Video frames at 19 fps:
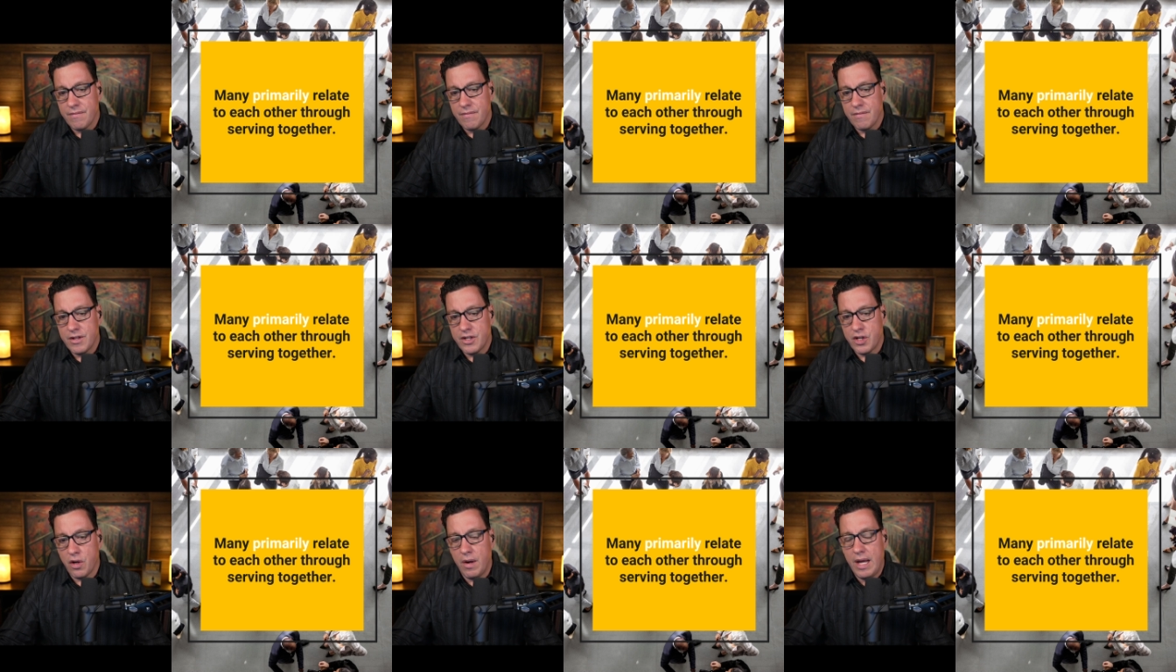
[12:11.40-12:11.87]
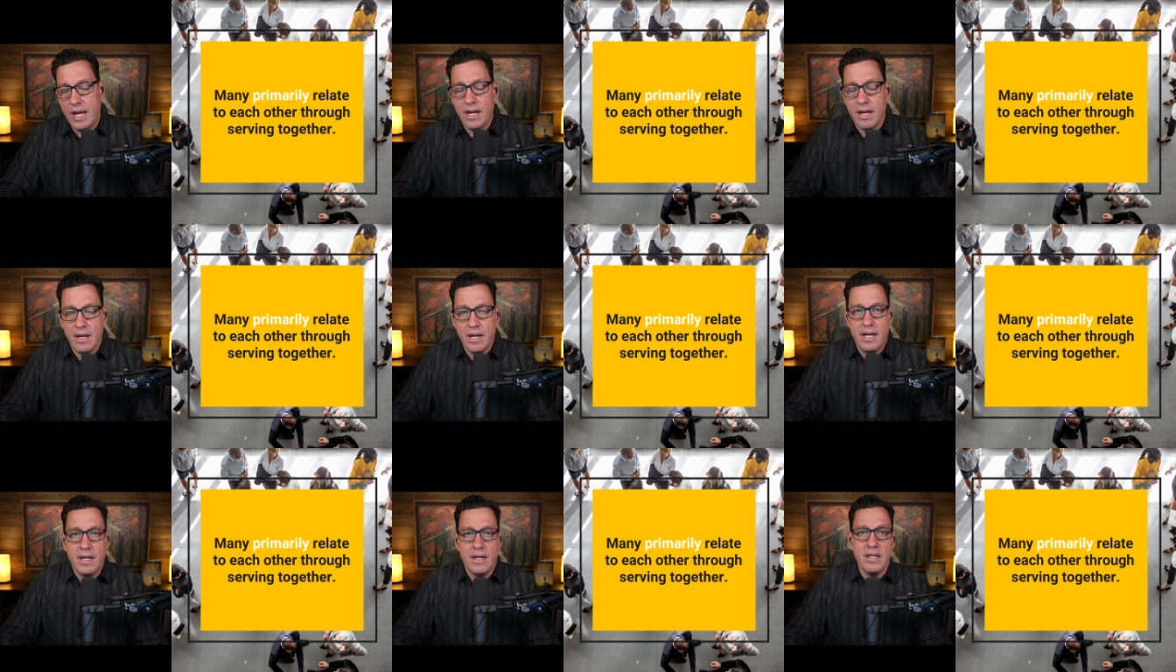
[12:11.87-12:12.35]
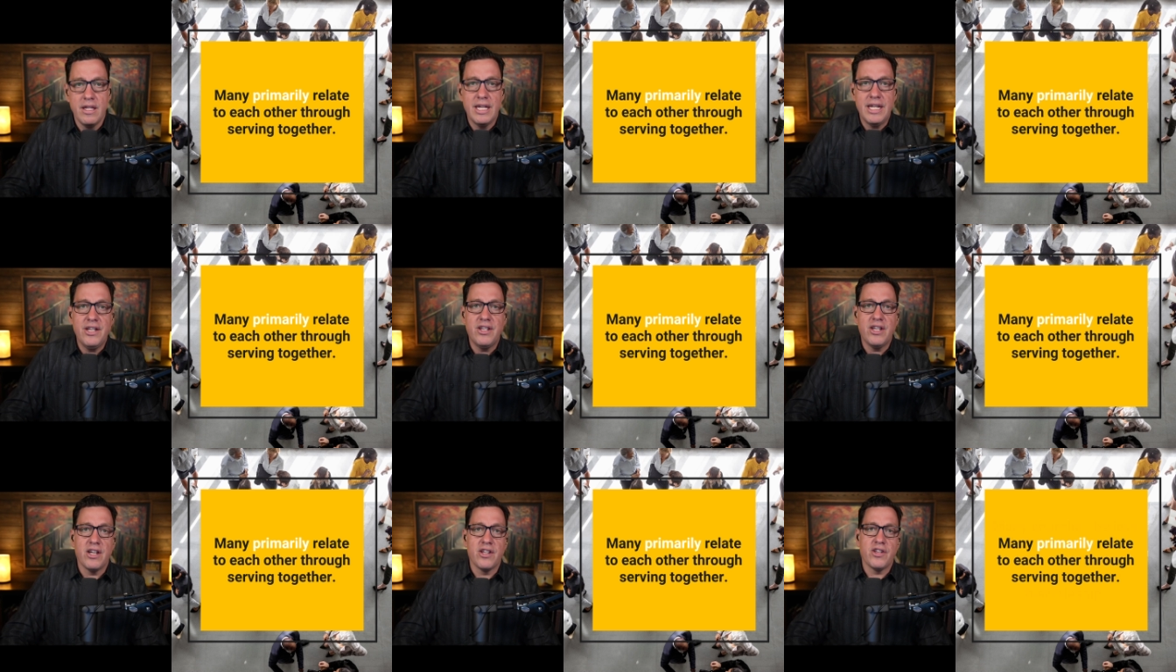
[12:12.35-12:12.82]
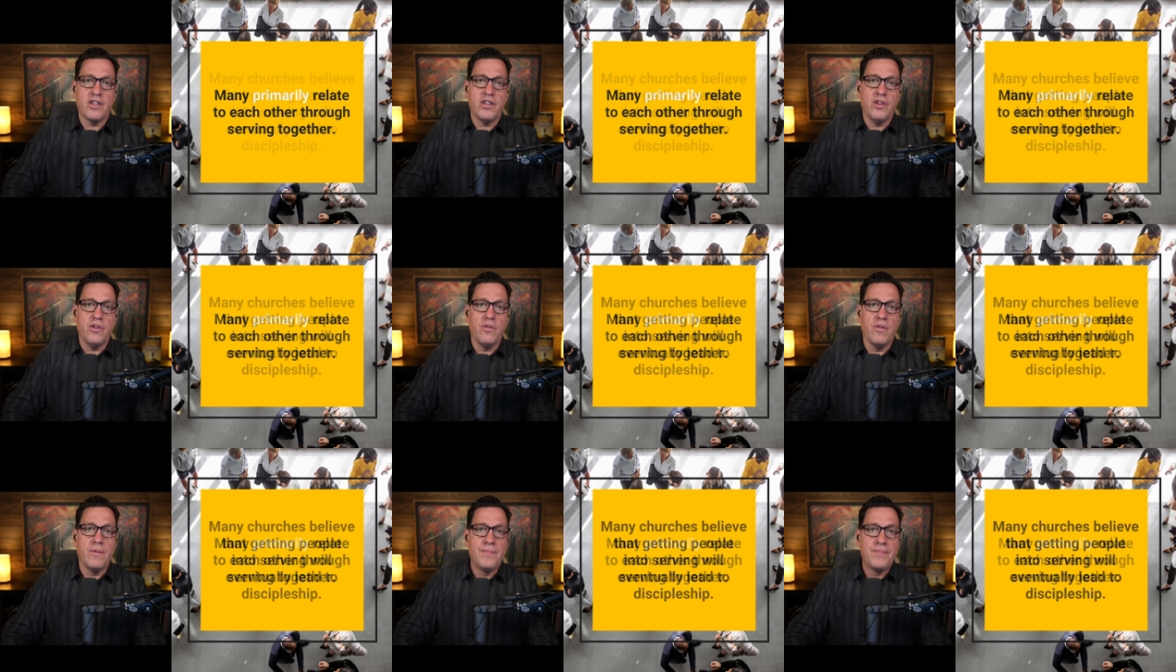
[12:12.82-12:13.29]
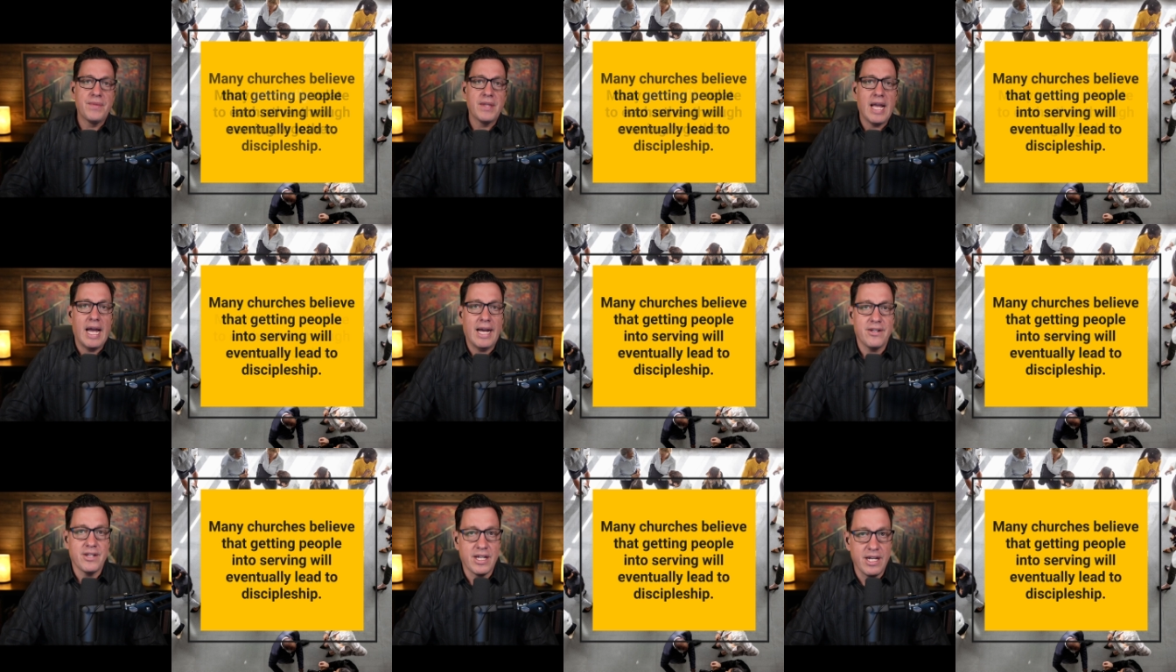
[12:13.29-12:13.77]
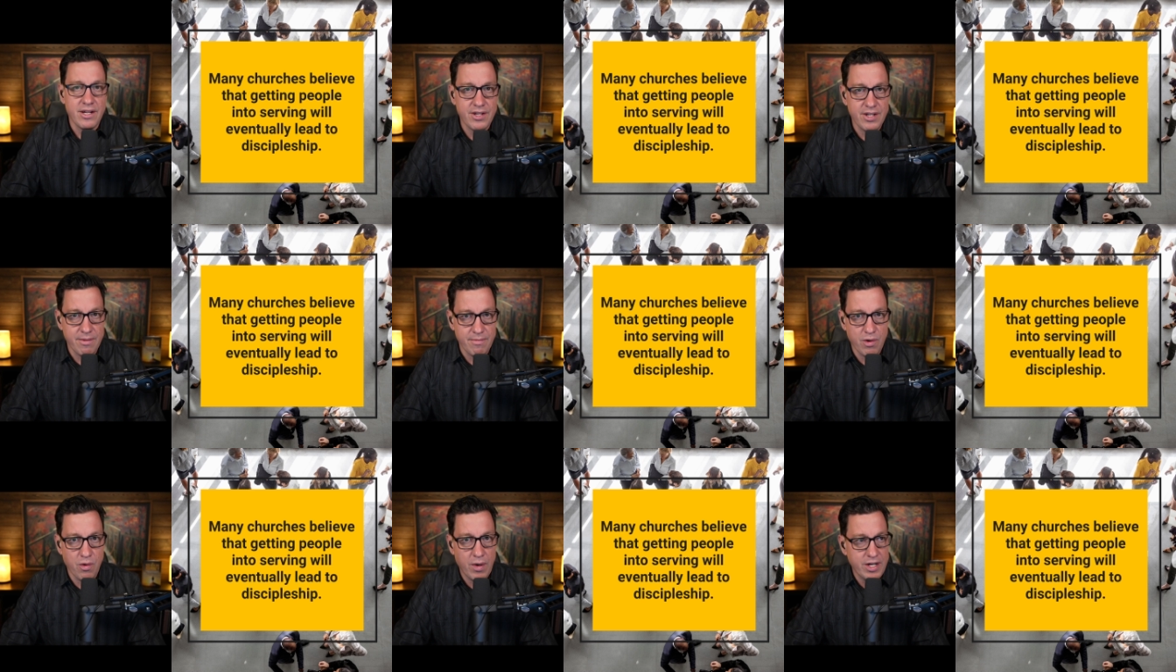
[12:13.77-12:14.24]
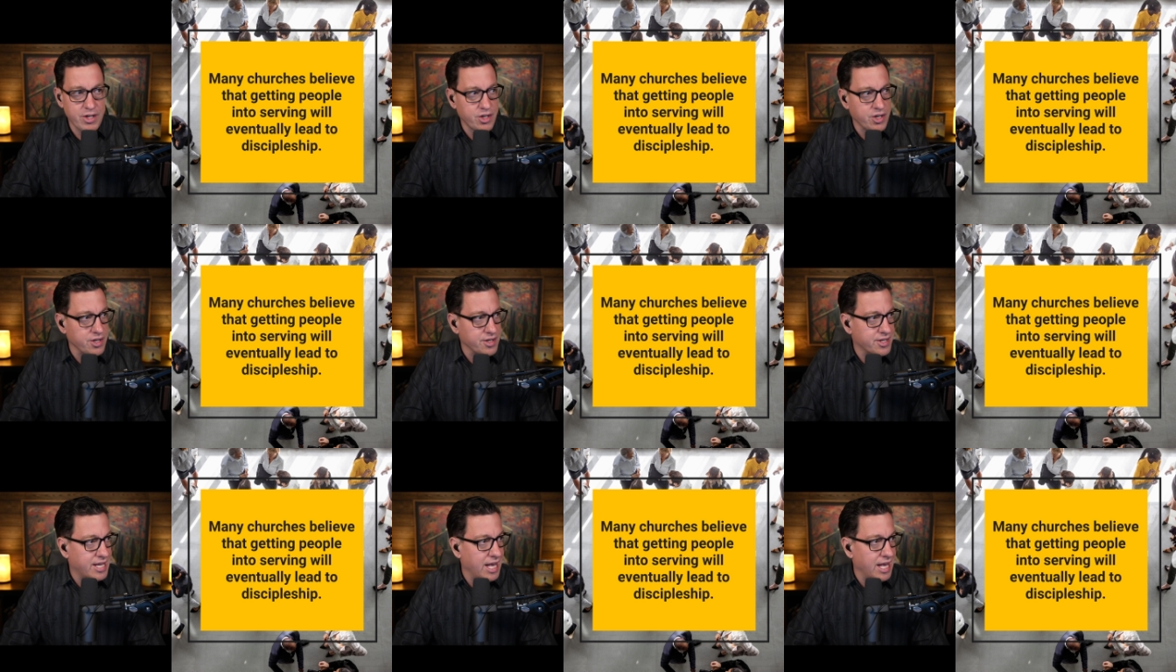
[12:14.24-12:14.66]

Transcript: So it, it leads us to asking some questions